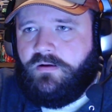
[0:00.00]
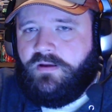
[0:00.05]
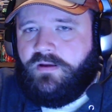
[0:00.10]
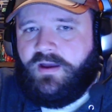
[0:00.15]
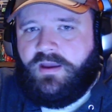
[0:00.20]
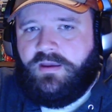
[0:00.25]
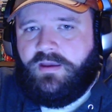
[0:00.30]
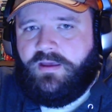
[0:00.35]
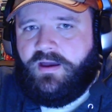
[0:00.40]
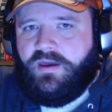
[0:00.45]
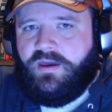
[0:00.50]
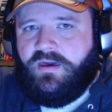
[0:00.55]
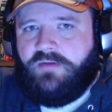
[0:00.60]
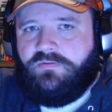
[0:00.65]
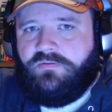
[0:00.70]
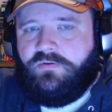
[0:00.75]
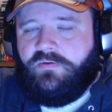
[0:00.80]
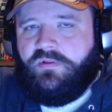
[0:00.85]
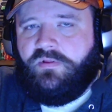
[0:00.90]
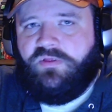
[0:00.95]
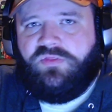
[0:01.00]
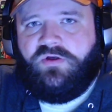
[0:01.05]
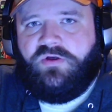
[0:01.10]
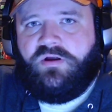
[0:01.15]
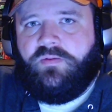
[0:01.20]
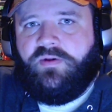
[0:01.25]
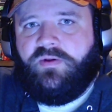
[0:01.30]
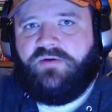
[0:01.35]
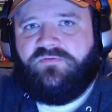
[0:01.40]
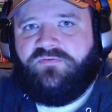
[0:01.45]
I, I haven't really thought
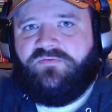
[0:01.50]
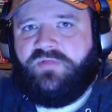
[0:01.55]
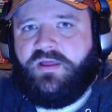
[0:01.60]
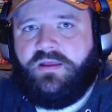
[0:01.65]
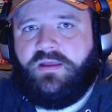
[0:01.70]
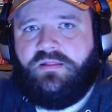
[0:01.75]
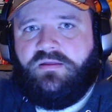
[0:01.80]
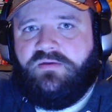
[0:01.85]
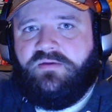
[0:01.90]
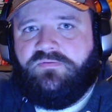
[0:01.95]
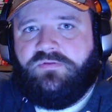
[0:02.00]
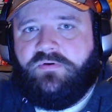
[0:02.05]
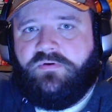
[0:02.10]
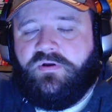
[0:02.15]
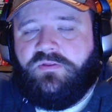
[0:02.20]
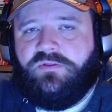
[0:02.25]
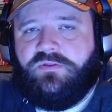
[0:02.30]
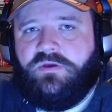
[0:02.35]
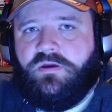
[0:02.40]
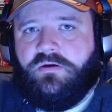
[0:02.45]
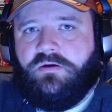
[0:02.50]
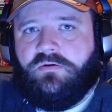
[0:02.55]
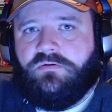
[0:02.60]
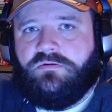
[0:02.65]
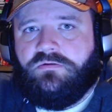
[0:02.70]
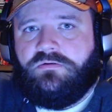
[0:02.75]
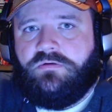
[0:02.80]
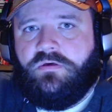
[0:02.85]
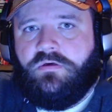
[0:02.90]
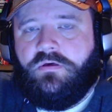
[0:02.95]
about flyleaf throughout the
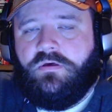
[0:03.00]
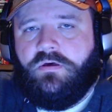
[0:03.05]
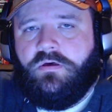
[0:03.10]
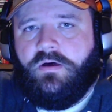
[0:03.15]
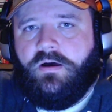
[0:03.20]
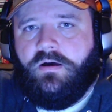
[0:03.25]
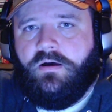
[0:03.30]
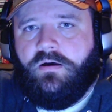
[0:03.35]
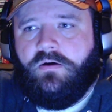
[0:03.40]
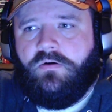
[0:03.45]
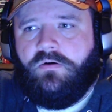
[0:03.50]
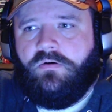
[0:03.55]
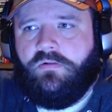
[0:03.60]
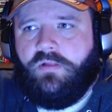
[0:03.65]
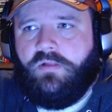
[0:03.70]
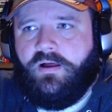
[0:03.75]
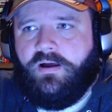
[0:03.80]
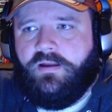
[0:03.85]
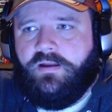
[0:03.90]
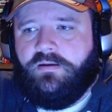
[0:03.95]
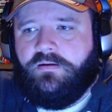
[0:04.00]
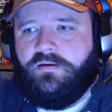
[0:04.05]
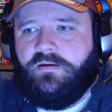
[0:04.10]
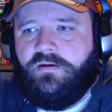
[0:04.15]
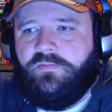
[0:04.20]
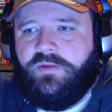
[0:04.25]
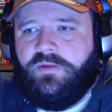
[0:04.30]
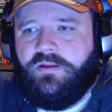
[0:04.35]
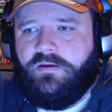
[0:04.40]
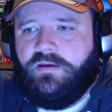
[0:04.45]
years uh, a whole lot. I
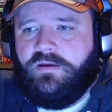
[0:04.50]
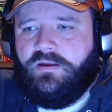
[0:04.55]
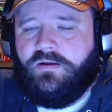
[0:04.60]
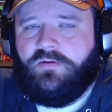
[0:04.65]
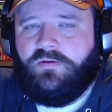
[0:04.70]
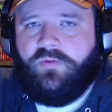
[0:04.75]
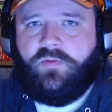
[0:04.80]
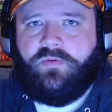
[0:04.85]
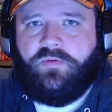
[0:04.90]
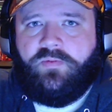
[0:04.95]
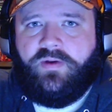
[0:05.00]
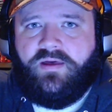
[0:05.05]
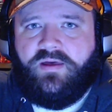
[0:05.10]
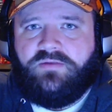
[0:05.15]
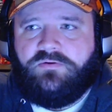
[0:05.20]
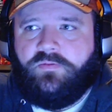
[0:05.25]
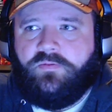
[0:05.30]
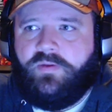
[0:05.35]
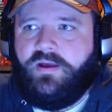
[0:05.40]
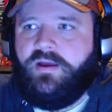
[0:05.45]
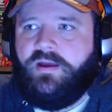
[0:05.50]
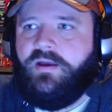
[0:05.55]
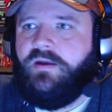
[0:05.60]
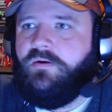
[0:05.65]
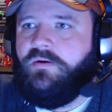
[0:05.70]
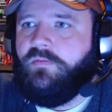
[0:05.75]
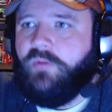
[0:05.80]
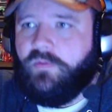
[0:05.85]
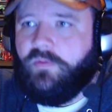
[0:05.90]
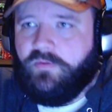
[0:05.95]
mean, again, I remember passerby. I
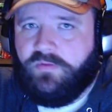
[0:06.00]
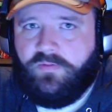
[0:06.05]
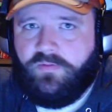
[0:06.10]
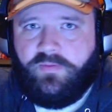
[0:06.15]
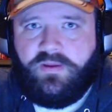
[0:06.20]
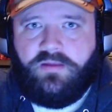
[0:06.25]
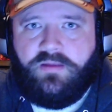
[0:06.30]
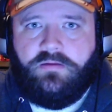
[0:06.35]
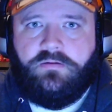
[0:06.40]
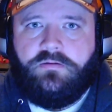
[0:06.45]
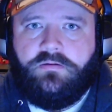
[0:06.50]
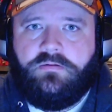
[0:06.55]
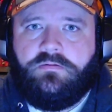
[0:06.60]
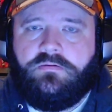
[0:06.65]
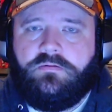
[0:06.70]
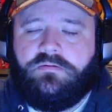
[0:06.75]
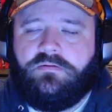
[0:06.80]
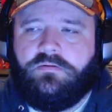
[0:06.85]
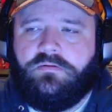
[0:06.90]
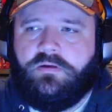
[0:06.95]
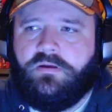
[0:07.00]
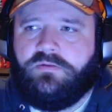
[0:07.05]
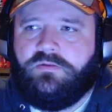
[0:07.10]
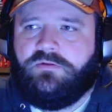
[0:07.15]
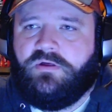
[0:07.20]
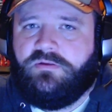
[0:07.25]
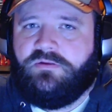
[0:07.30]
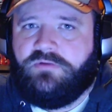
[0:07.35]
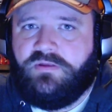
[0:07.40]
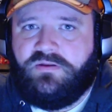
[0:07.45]
remember them being uh,
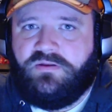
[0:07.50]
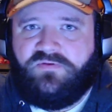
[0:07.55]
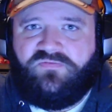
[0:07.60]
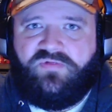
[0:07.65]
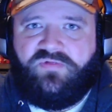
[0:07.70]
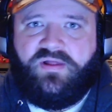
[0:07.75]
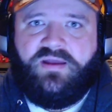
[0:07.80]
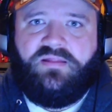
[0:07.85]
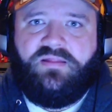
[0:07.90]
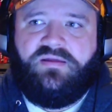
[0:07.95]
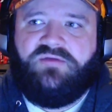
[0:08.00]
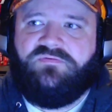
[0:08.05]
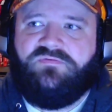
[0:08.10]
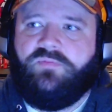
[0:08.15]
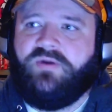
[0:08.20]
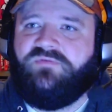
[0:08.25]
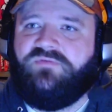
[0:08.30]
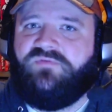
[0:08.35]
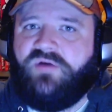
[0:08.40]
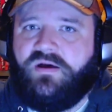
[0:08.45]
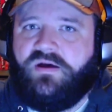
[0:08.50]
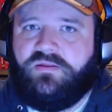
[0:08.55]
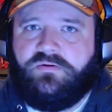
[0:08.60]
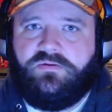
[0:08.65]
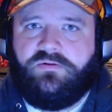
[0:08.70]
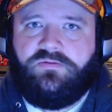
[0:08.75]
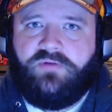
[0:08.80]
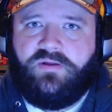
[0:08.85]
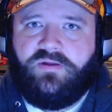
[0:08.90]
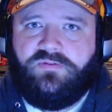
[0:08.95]
changing into flyleaf. My father,
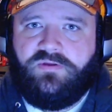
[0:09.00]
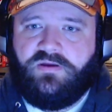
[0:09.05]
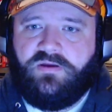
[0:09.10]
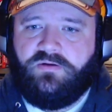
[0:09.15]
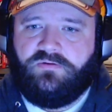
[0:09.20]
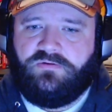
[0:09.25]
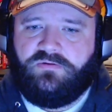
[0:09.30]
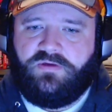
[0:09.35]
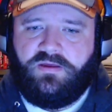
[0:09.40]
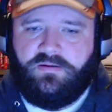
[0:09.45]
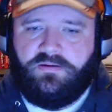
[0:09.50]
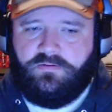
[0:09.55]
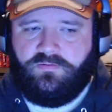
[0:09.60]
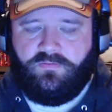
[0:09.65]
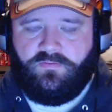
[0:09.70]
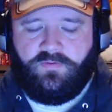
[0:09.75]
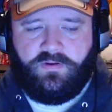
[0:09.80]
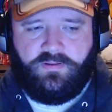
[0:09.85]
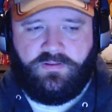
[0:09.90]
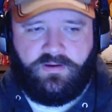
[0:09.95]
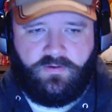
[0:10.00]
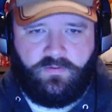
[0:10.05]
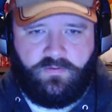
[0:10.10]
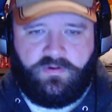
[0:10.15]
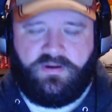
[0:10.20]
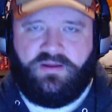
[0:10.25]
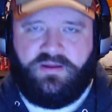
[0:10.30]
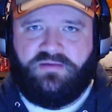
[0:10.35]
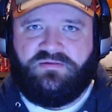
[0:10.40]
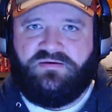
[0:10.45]
throughout the years, again, the one that
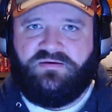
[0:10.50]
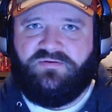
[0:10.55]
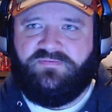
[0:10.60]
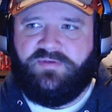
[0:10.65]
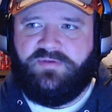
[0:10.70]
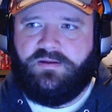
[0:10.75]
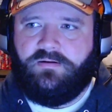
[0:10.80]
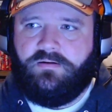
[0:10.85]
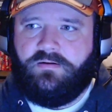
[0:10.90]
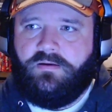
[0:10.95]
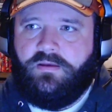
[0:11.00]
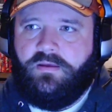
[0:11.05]
organized the event.